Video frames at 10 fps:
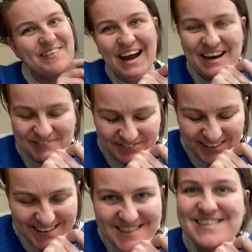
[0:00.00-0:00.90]
I have
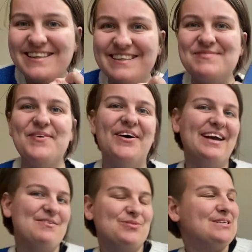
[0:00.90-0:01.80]
finished this book,
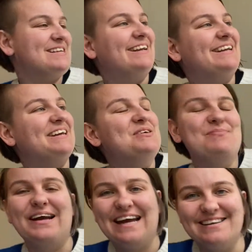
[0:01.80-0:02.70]
Empress and Aniya
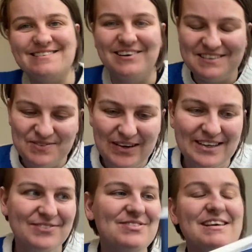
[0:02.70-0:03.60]
by
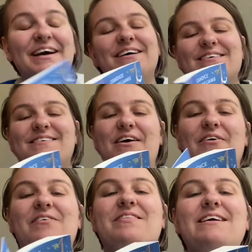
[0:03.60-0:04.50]
Candice-Carty-Williams.
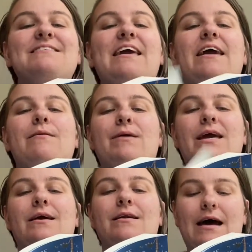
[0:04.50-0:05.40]
So this came
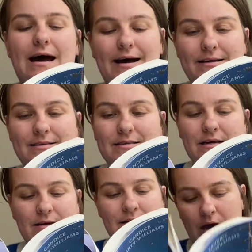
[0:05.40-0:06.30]
in at
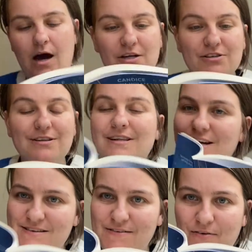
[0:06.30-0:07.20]

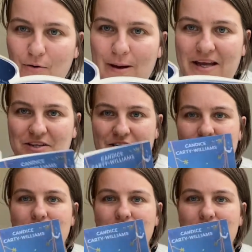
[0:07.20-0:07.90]
134 pages,